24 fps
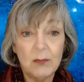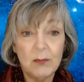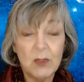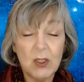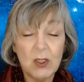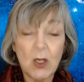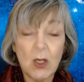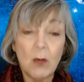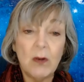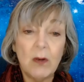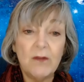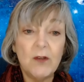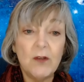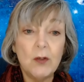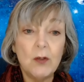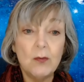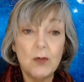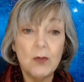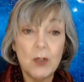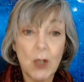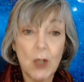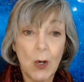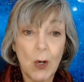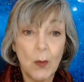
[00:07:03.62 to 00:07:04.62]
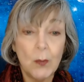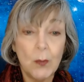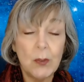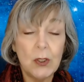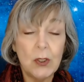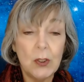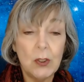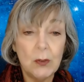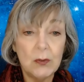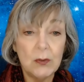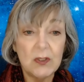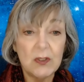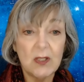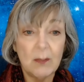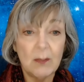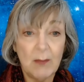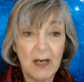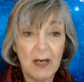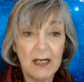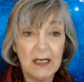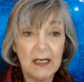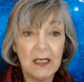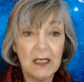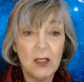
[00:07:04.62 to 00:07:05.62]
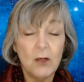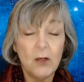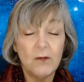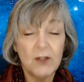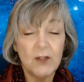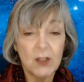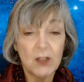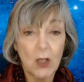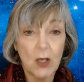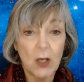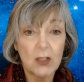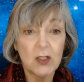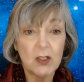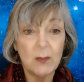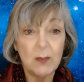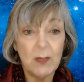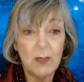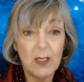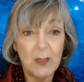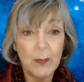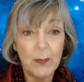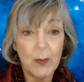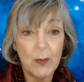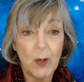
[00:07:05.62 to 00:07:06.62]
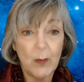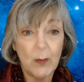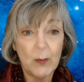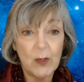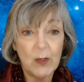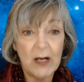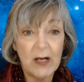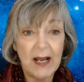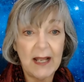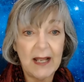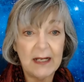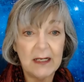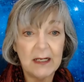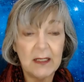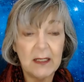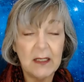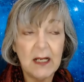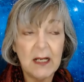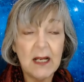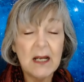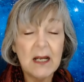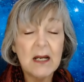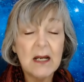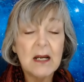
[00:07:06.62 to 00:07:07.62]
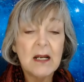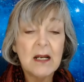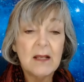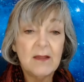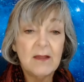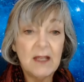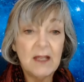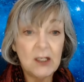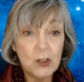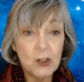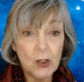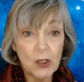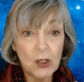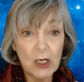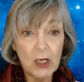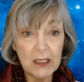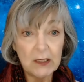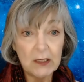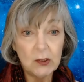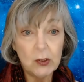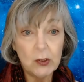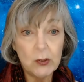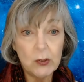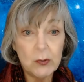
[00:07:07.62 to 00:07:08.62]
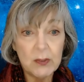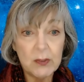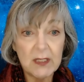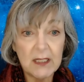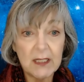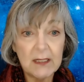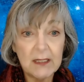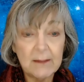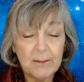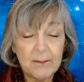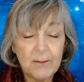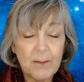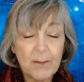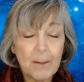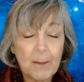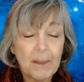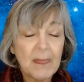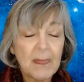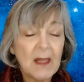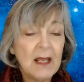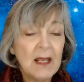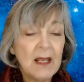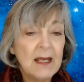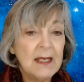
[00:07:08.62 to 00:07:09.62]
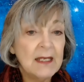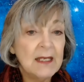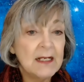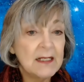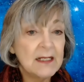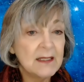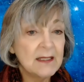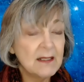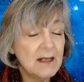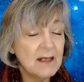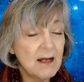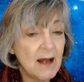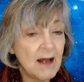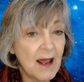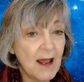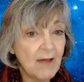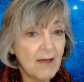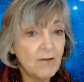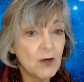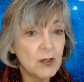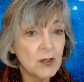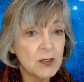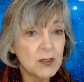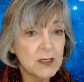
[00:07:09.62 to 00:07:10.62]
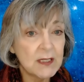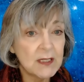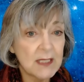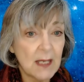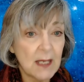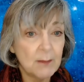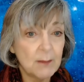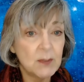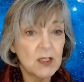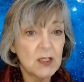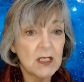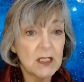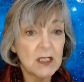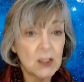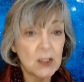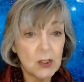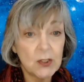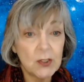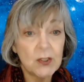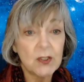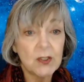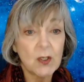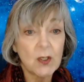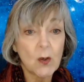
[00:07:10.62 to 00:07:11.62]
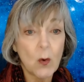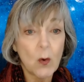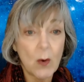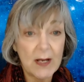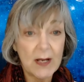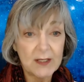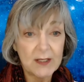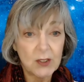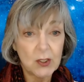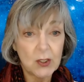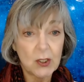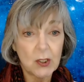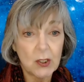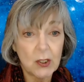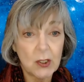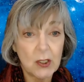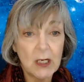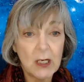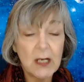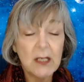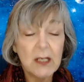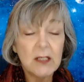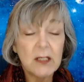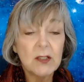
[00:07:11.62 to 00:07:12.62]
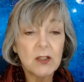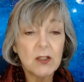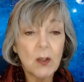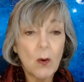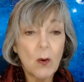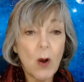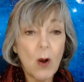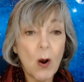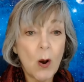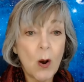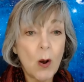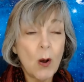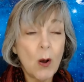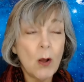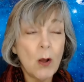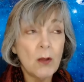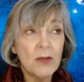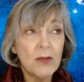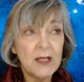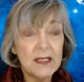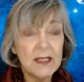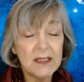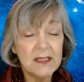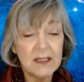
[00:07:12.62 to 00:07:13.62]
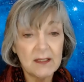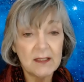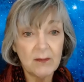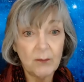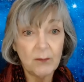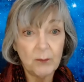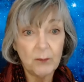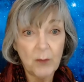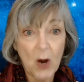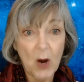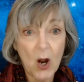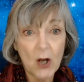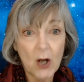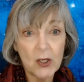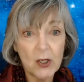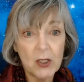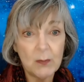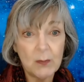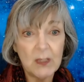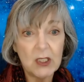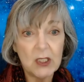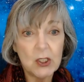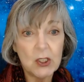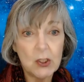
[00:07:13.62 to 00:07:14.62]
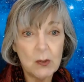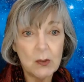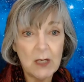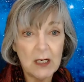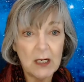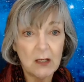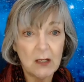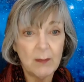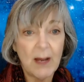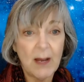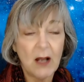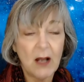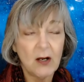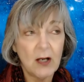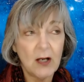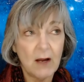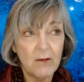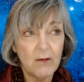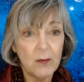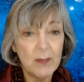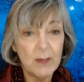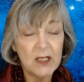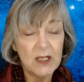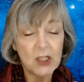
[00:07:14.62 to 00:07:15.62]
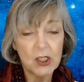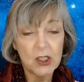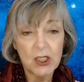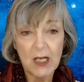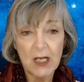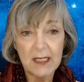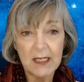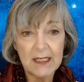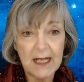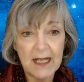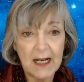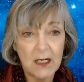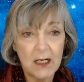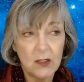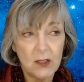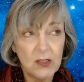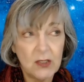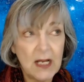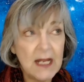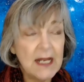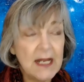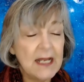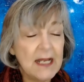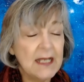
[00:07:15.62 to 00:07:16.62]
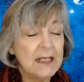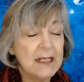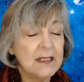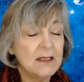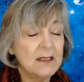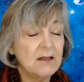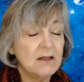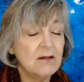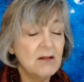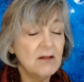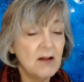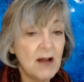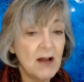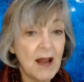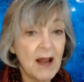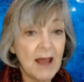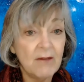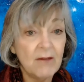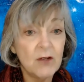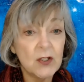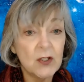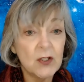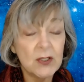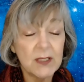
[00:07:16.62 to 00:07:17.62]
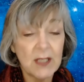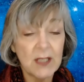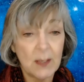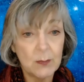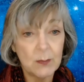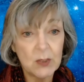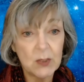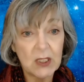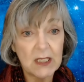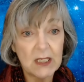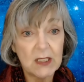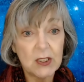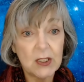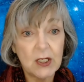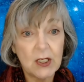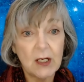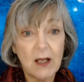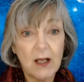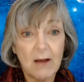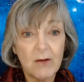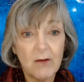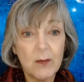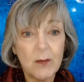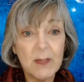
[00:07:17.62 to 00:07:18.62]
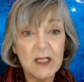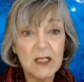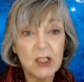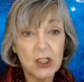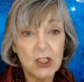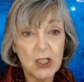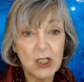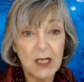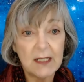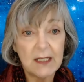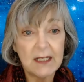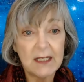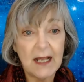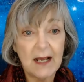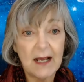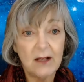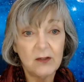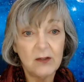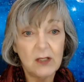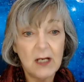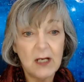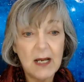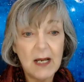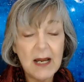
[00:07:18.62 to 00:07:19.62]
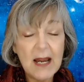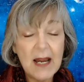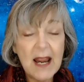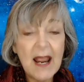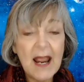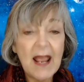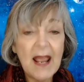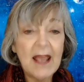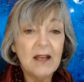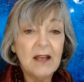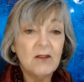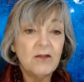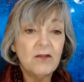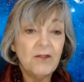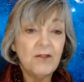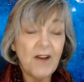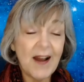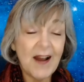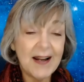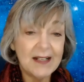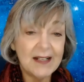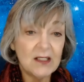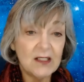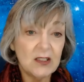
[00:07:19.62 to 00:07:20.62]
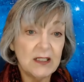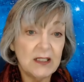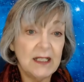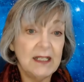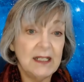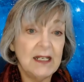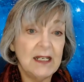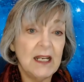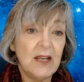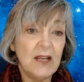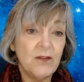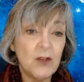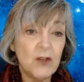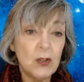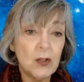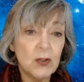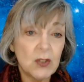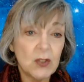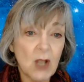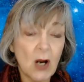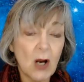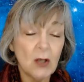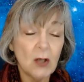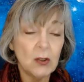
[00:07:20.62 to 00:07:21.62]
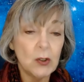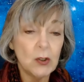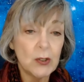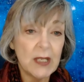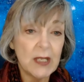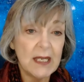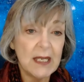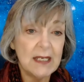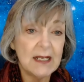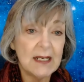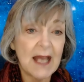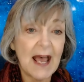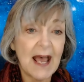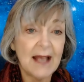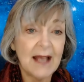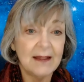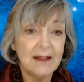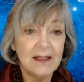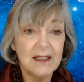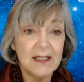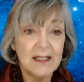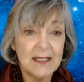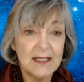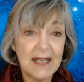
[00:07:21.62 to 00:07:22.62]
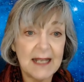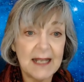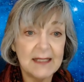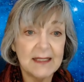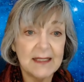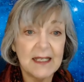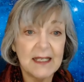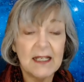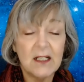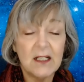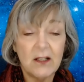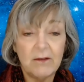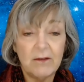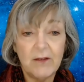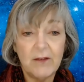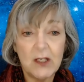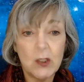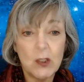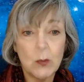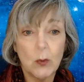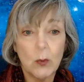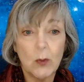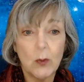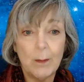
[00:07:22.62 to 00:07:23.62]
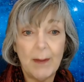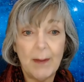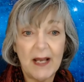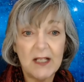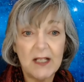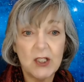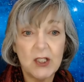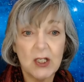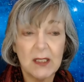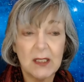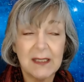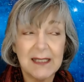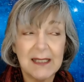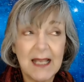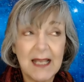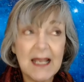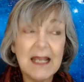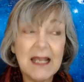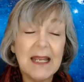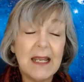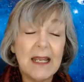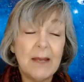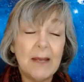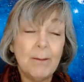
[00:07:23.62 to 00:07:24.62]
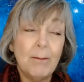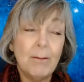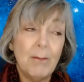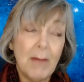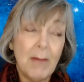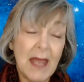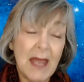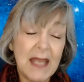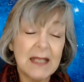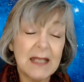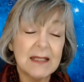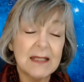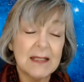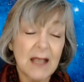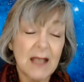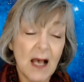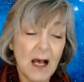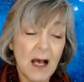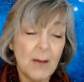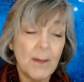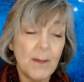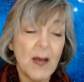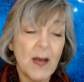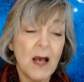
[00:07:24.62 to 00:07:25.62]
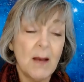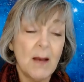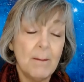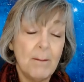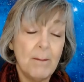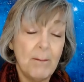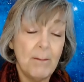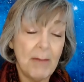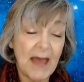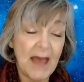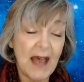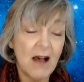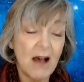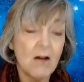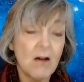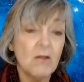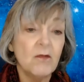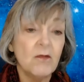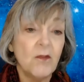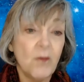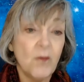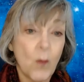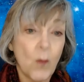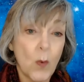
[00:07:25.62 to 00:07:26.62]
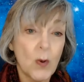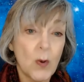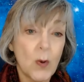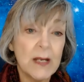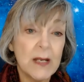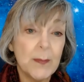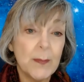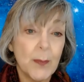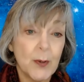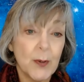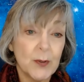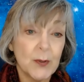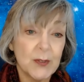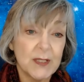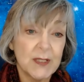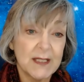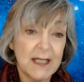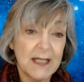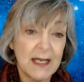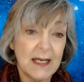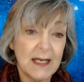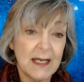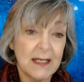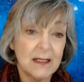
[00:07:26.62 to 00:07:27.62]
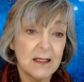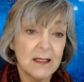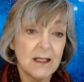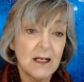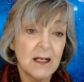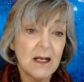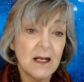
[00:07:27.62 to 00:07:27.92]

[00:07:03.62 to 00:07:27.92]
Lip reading: So if you don't use the money you've sought to be appropriated, then you're going to lose it. It is never subject to sequester. So all these arguments you hear about government shutdown, it is never subject to government shutdown. And finally, if you start looking at the state's individual budgets, it makes up about 40%